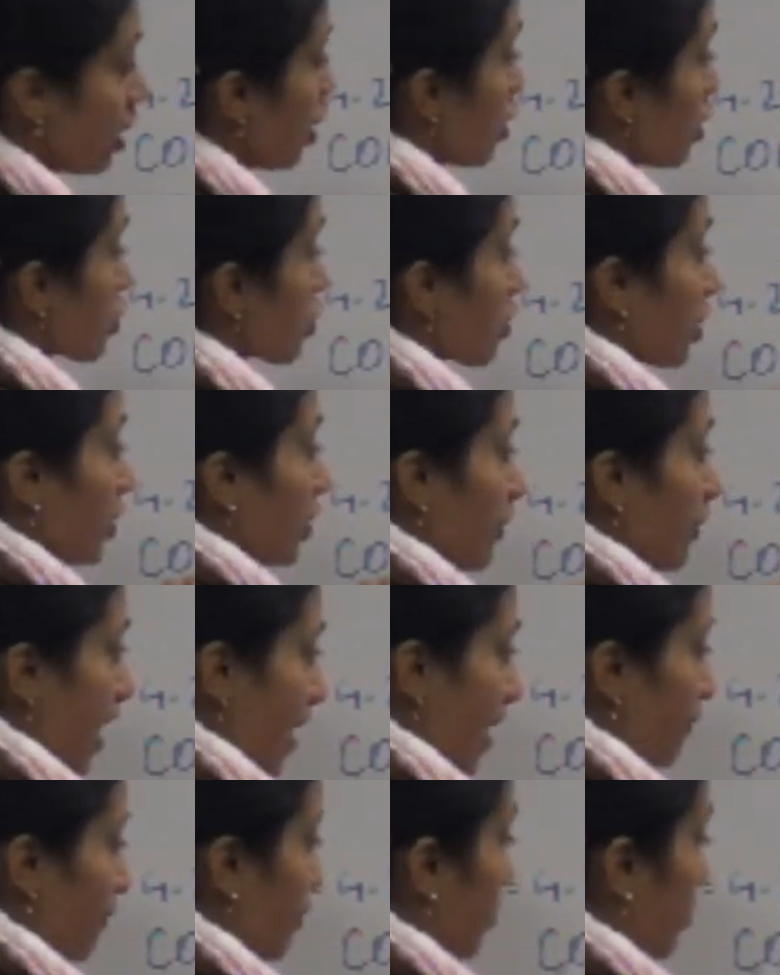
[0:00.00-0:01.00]
So you
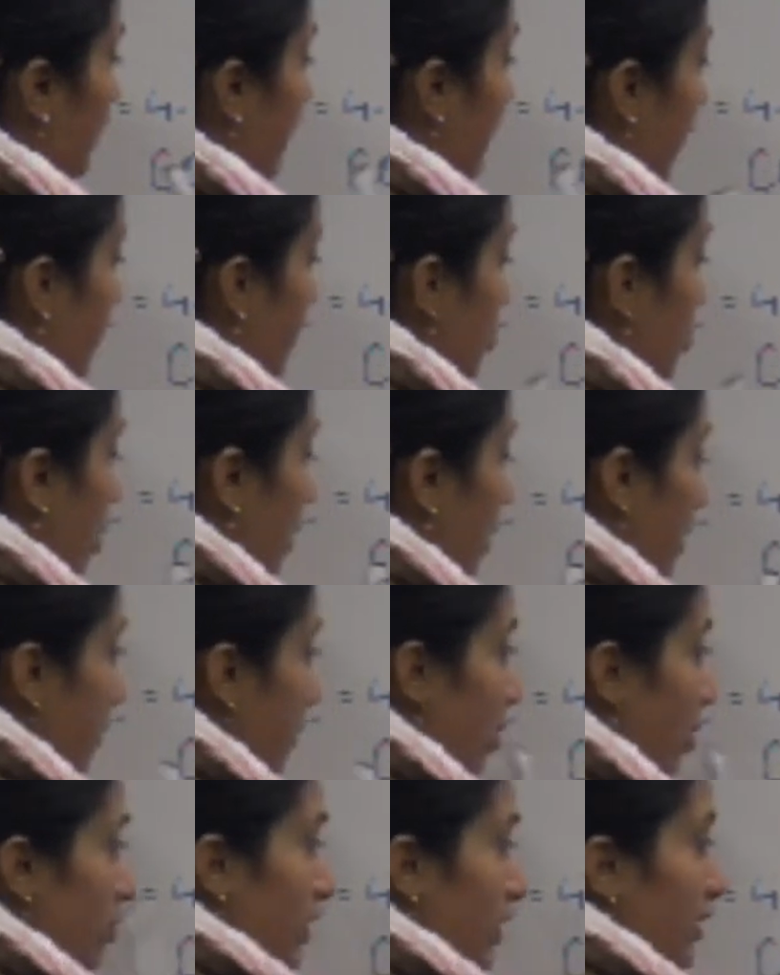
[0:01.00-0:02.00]
have to then talk
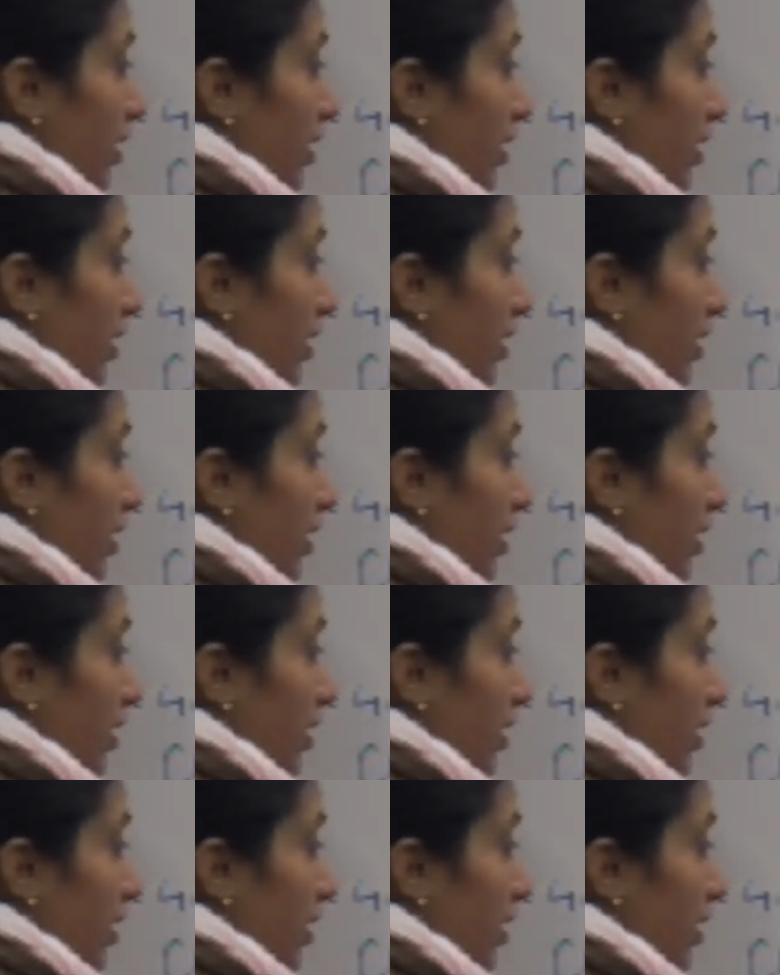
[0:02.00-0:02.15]
about in terms